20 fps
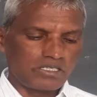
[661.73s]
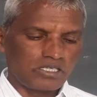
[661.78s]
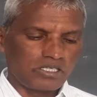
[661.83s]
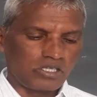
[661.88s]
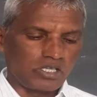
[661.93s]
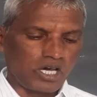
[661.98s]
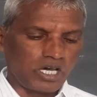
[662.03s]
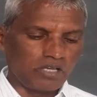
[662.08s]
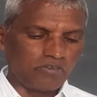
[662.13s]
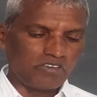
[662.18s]

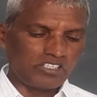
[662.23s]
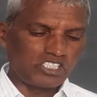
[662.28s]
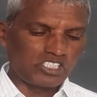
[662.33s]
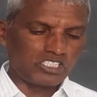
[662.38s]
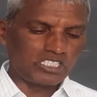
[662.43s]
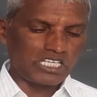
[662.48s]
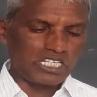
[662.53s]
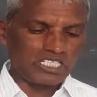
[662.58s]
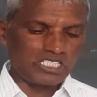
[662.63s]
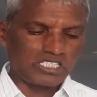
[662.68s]

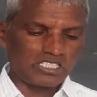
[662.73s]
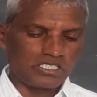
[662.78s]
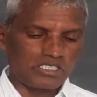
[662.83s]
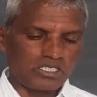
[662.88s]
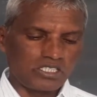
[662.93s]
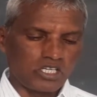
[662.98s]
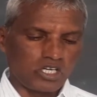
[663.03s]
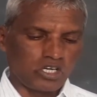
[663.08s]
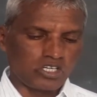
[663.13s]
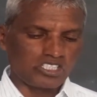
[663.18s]

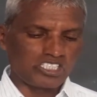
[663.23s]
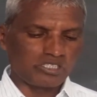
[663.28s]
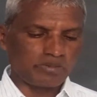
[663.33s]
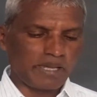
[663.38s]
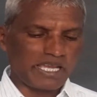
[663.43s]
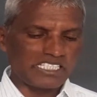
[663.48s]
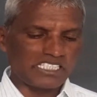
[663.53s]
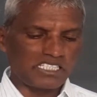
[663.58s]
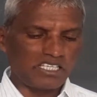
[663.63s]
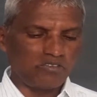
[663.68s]
non-vegetarian or
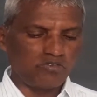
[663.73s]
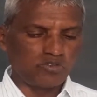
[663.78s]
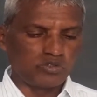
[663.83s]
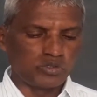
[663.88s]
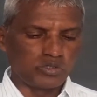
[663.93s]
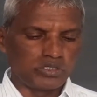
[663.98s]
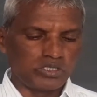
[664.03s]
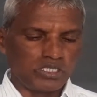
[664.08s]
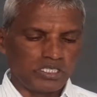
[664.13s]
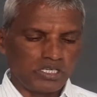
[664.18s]
spicy
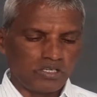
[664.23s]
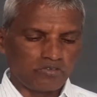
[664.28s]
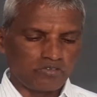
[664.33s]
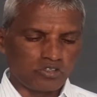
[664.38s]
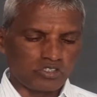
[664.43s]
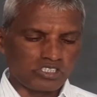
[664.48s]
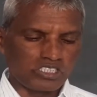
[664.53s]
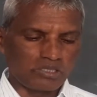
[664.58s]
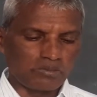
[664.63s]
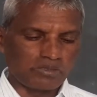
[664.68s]
food
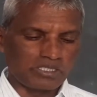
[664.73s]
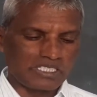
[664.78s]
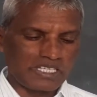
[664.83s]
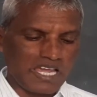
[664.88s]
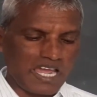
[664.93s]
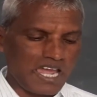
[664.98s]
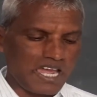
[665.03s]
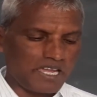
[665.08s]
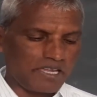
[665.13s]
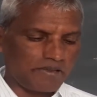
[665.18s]
for some
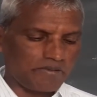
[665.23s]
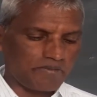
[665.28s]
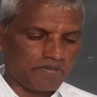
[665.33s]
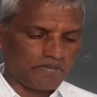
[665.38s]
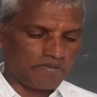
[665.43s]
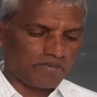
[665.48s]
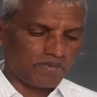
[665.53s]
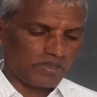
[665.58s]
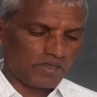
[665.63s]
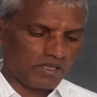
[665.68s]

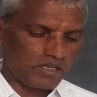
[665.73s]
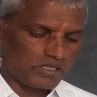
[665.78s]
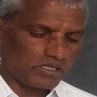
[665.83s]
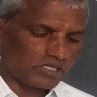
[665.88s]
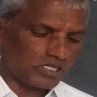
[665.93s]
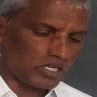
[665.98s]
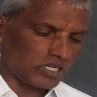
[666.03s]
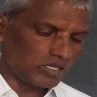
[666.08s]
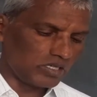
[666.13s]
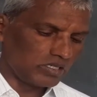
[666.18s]
time.
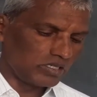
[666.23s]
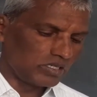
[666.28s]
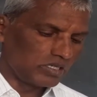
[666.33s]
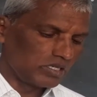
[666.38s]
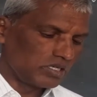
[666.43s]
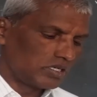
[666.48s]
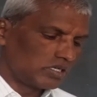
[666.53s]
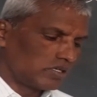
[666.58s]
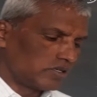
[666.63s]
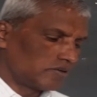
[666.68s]
So,
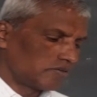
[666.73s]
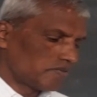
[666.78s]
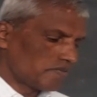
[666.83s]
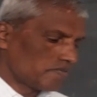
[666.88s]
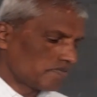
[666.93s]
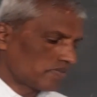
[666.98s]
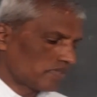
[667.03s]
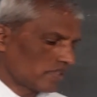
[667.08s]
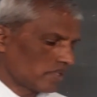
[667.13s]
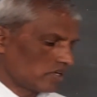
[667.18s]

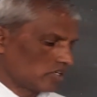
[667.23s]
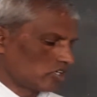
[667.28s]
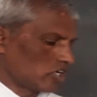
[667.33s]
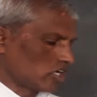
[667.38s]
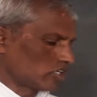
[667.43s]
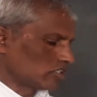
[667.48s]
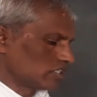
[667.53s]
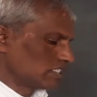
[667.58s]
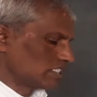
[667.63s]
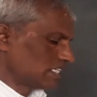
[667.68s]

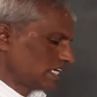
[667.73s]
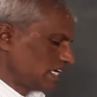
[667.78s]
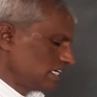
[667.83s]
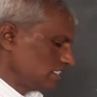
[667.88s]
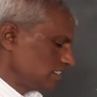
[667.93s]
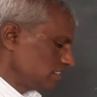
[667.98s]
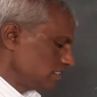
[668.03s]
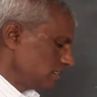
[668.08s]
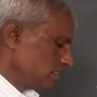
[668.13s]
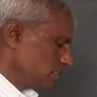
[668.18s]
doctor
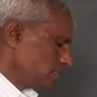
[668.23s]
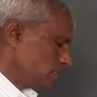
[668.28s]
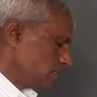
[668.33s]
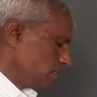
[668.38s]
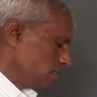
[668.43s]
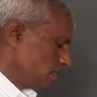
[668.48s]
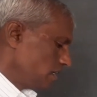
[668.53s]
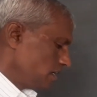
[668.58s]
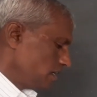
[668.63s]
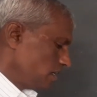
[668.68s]
says,
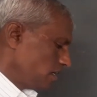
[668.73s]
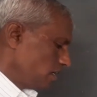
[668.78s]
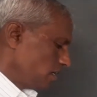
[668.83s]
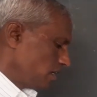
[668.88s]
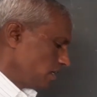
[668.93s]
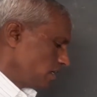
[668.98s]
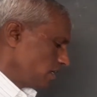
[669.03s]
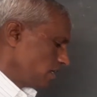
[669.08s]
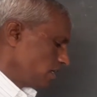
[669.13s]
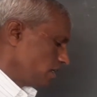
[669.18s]

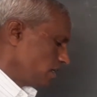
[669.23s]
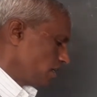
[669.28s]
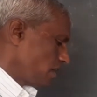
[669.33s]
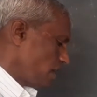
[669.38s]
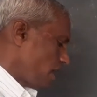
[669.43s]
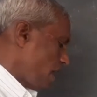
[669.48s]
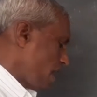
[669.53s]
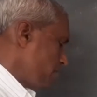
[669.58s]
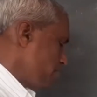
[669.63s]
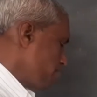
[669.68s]

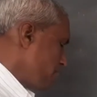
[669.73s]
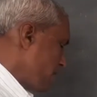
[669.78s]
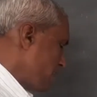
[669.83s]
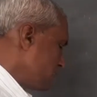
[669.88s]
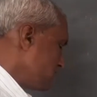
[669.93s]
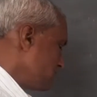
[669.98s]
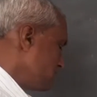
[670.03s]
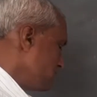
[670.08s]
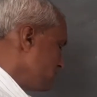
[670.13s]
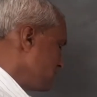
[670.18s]
I
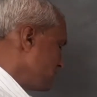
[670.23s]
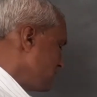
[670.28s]
must